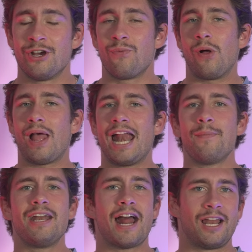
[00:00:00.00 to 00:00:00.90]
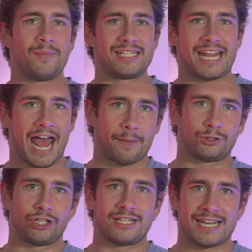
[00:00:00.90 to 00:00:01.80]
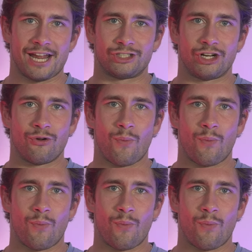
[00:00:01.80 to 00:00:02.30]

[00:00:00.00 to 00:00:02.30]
Well, animated elements capture attention in